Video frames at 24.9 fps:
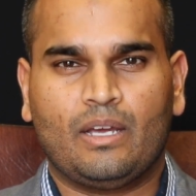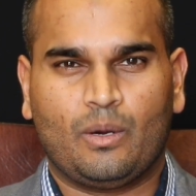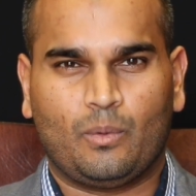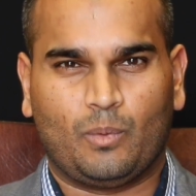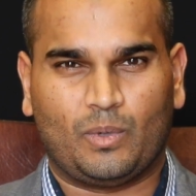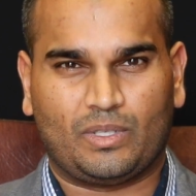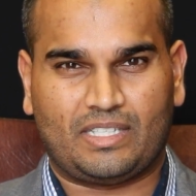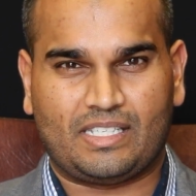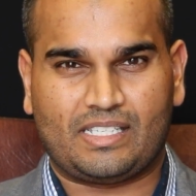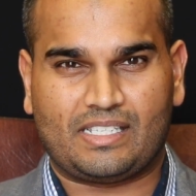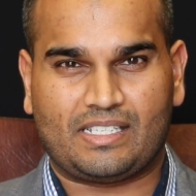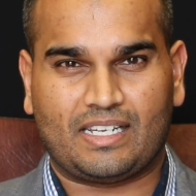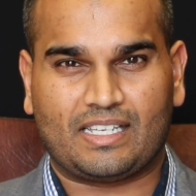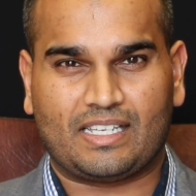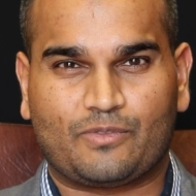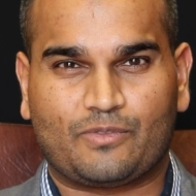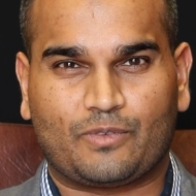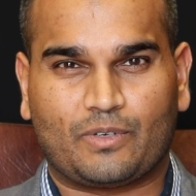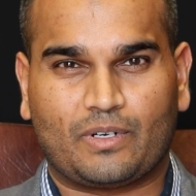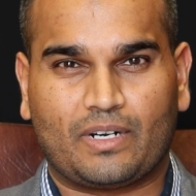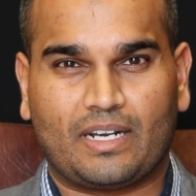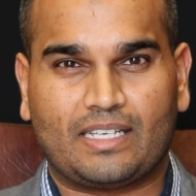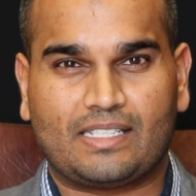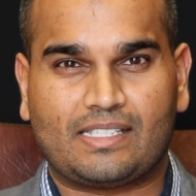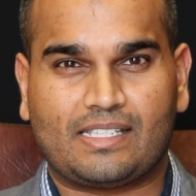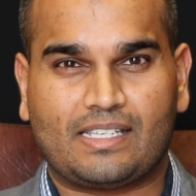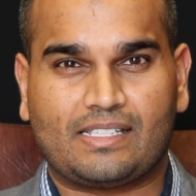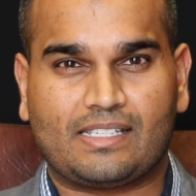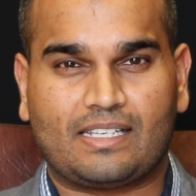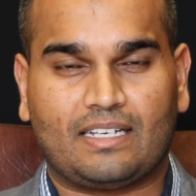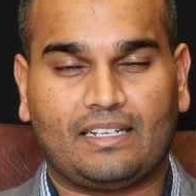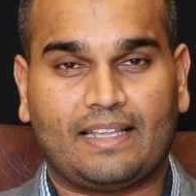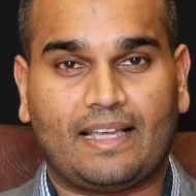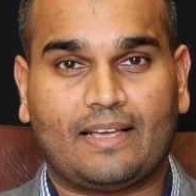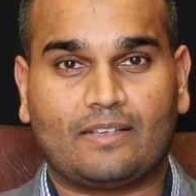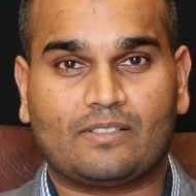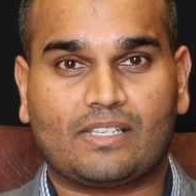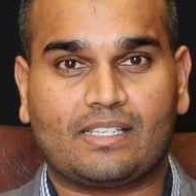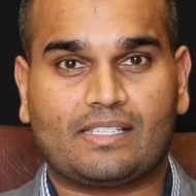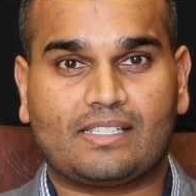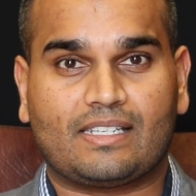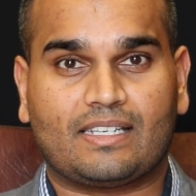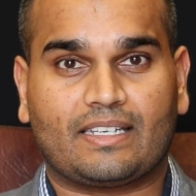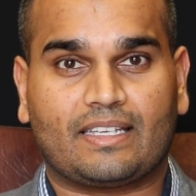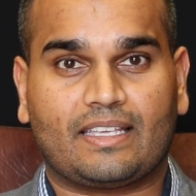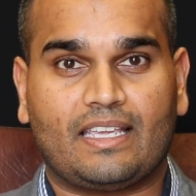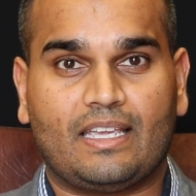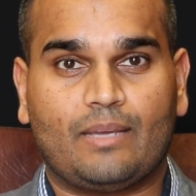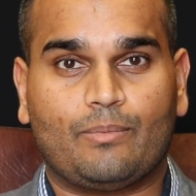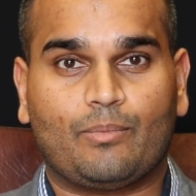What this for us is it allows us
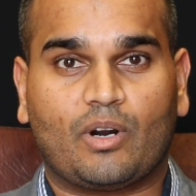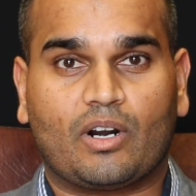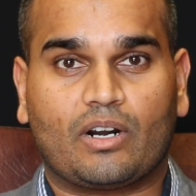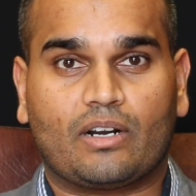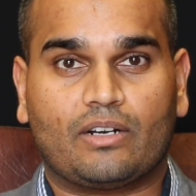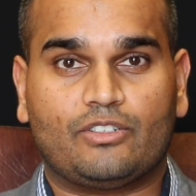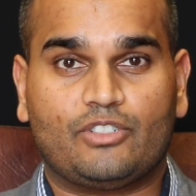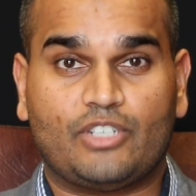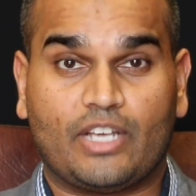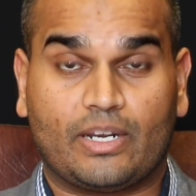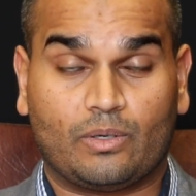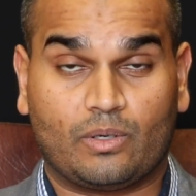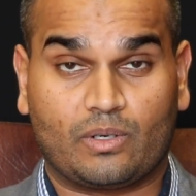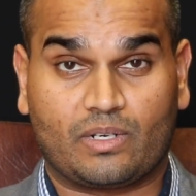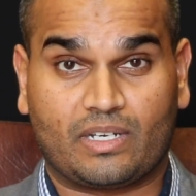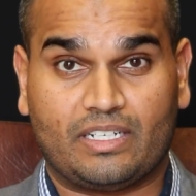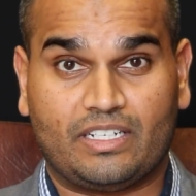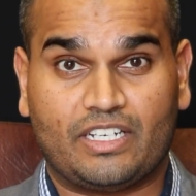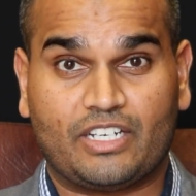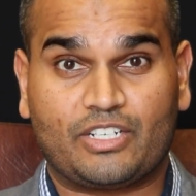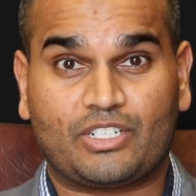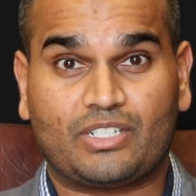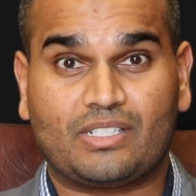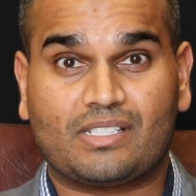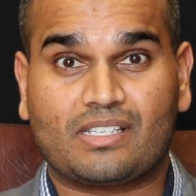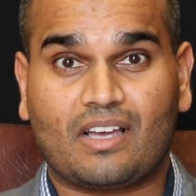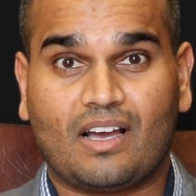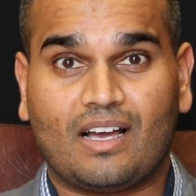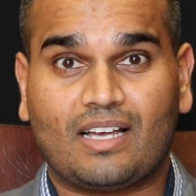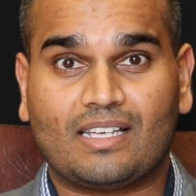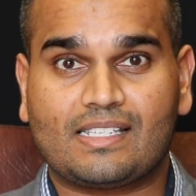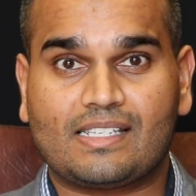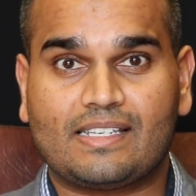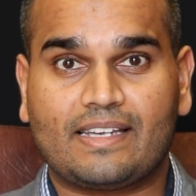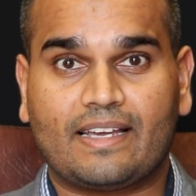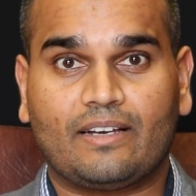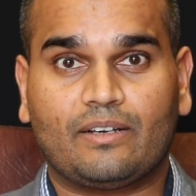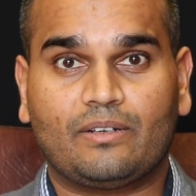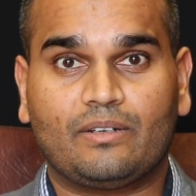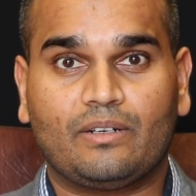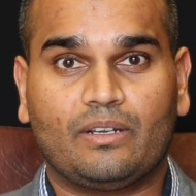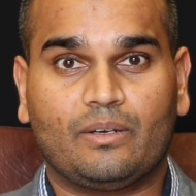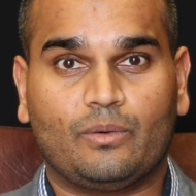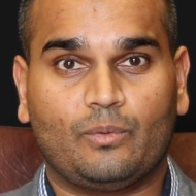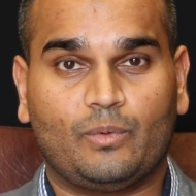to keep our general conditions cost down,